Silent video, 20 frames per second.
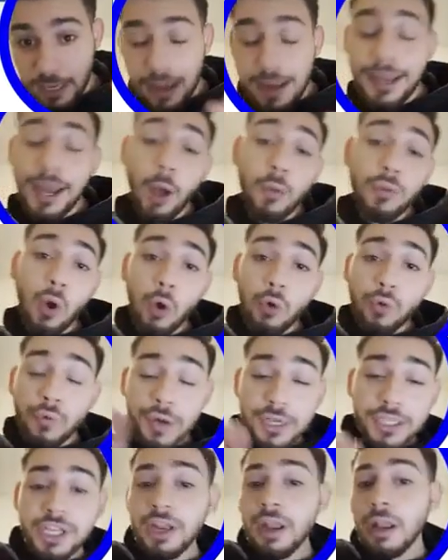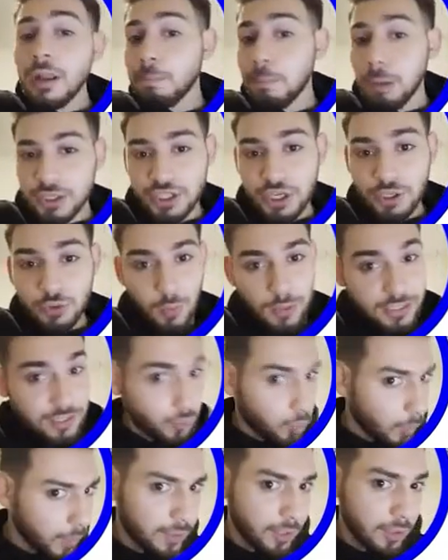Now the original budget was
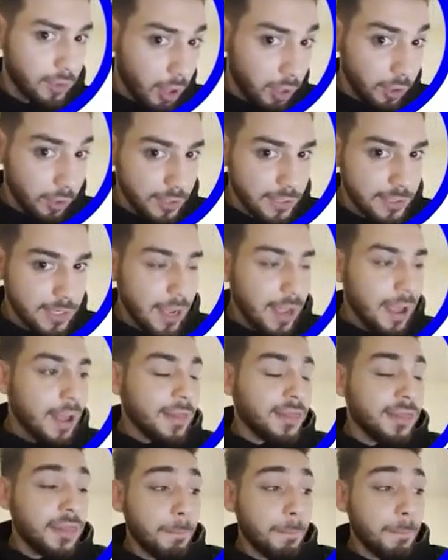$20. The